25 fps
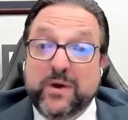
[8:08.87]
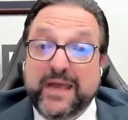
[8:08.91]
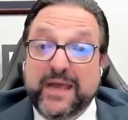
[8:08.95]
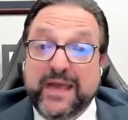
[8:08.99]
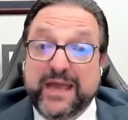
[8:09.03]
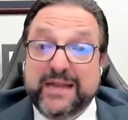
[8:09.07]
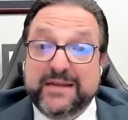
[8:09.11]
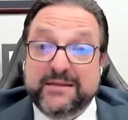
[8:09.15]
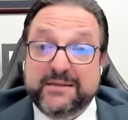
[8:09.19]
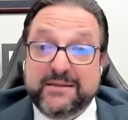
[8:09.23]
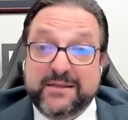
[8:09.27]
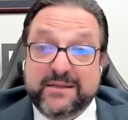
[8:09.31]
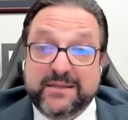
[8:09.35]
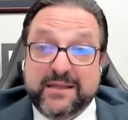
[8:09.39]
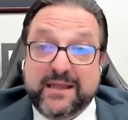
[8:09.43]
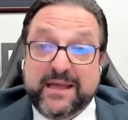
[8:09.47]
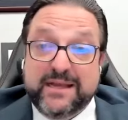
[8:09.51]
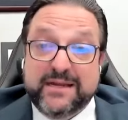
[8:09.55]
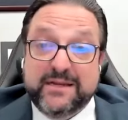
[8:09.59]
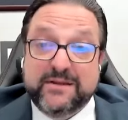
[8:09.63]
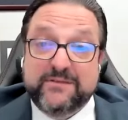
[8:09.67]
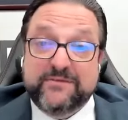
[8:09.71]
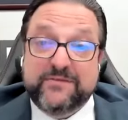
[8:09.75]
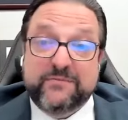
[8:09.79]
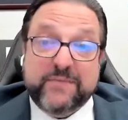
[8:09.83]
Wade in
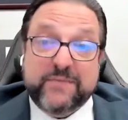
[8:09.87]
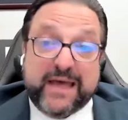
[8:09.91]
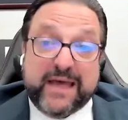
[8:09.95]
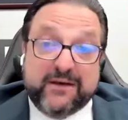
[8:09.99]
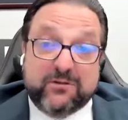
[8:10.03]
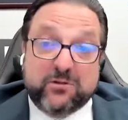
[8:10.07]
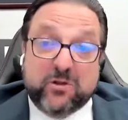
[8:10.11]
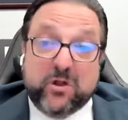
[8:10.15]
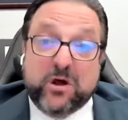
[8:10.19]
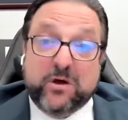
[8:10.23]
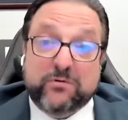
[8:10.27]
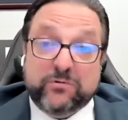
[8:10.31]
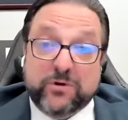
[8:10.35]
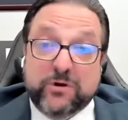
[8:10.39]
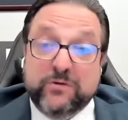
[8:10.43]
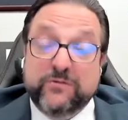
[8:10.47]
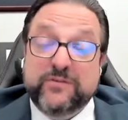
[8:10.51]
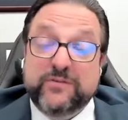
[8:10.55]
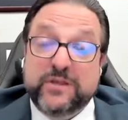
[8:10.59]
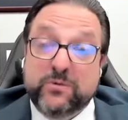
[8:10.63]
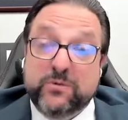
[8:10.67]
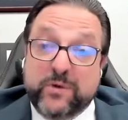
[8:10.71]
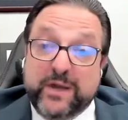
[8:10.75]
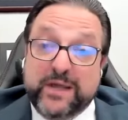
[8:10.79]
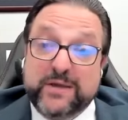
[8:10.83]
light of how long
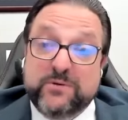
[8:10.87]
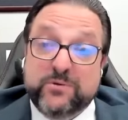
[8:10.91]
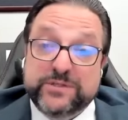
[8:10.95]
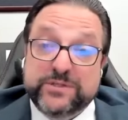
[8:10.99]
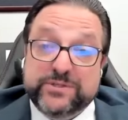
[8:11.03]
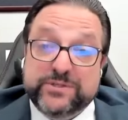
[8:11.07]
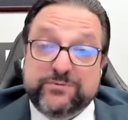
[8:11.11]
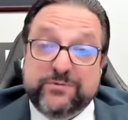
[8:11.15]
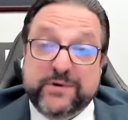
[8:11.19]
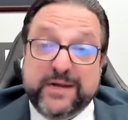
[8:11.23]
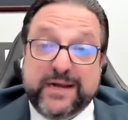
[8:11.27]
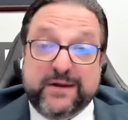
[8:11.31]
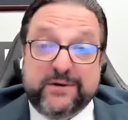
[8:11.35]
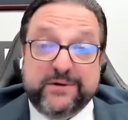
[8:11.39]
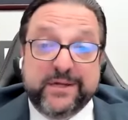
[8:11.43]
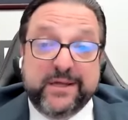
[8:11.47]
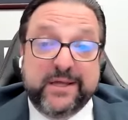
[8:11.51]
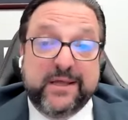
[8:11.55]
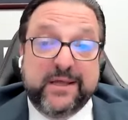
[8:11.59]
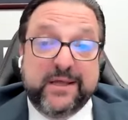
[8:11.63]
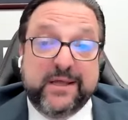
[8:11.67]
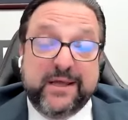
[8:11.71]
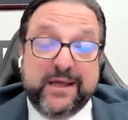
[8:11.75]
Roe v. Wade was around.